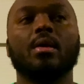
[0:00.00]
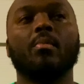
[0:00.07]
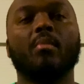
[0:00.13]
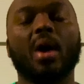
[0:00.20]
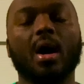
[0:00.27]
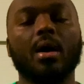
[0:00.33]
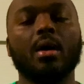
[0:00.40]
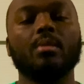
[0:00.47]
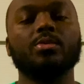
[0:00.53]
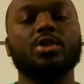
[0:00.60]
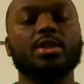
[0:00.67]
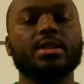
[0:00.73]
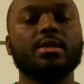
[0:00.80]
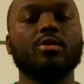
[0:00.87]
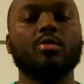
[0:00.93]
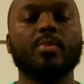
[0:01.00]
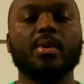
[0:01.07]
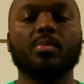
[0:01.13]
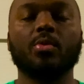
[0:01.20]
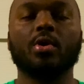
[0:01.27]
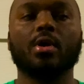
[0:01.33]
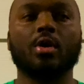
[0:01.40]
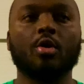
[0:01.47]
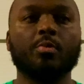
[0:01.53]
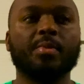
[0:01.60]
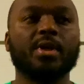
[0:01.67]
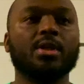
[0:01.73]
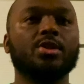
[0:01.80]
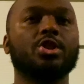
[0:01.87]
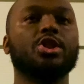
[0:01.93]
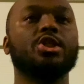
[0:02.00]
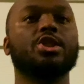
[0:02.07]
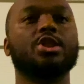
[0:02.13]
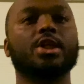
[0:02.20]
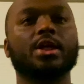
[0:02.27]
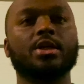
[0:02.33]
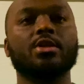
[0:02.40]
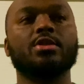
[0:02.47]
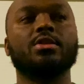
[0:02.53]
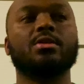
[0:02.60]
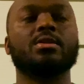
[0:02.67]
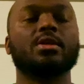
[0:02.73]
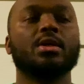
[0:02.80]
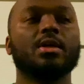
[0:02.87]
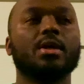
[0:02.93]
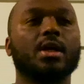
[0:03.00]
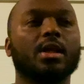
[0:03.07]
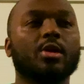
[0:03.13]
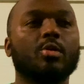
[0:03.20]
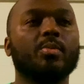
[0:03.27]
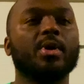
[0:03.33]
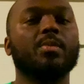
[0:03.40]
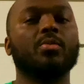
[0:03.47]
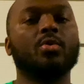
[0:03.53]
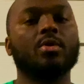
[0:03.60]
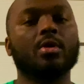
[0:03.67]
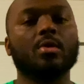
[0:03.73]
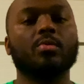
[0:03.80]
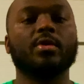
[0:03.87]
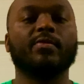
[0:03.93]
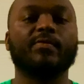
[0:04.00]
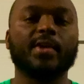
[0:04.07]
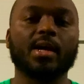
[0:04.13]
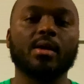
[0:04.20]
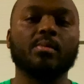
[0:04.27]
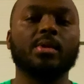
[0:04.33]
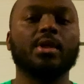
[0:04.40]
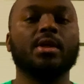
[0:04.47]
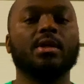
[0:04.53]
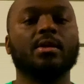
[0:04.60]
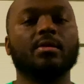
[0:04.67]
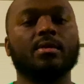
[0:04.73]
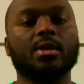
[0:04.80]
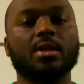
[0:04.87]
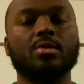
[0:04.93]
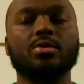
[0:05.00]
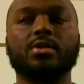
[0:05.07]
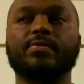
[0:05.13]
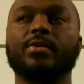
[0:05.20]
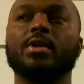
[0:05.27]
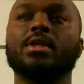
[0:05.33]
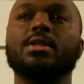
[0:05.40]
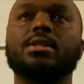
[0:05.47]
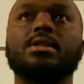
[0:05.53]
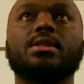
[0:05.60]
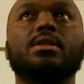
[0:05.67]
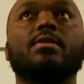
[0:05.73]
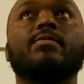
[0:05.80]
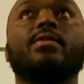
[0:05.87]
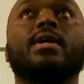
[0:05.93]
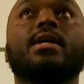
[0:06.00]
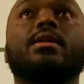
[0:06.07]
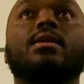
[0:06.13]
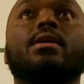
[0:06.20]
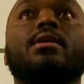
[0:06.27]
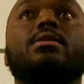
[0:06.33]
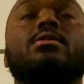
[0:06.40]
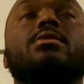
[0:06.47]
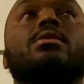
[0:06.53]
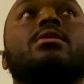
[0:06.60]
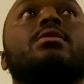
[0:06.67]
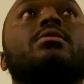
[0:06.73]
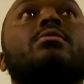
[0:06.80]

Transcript: Mom, she's a little bit more open. She shares a little bit more with family and close friends and stuff like that. So